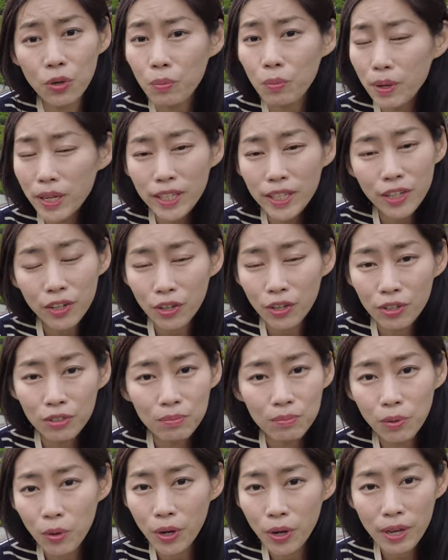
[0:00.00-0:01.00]
many old
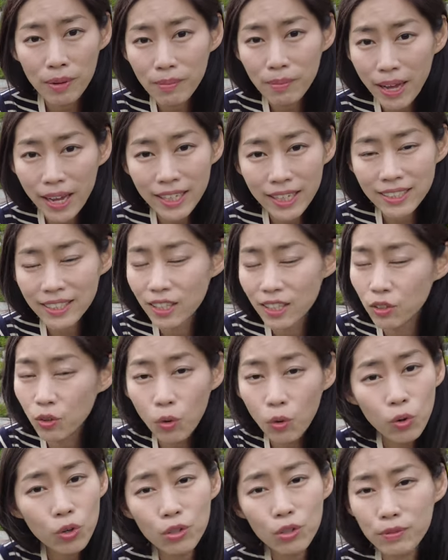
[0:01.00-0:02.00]
Boya mics, and
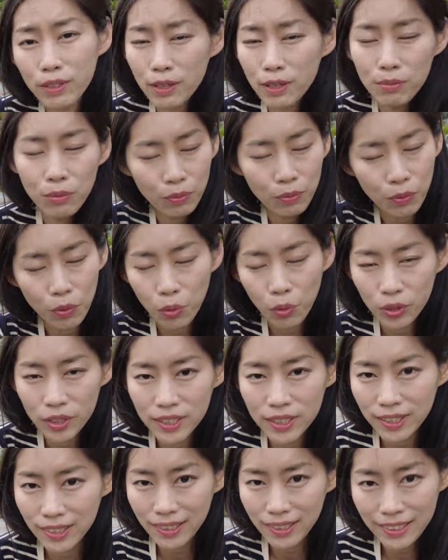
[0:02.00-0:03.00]
all of them, of course,
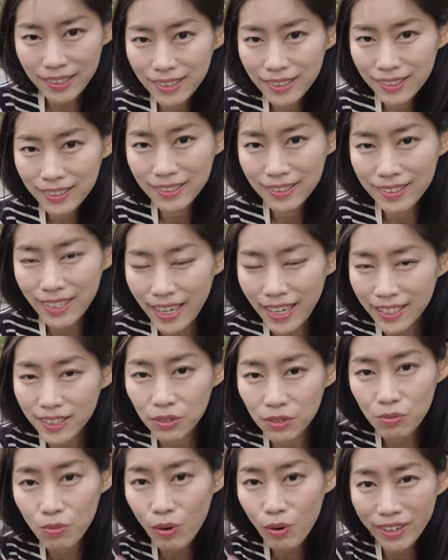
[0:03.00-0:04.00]
the distance test
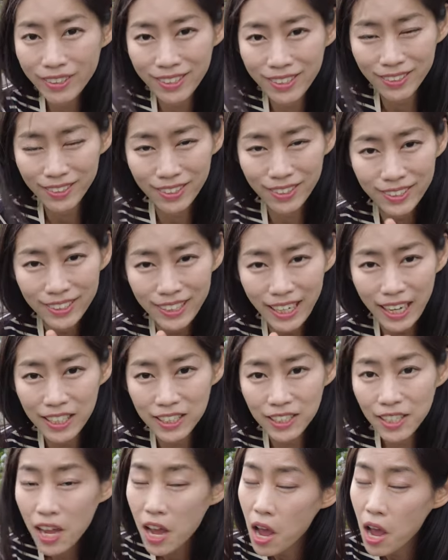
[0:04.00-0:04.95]
was a success.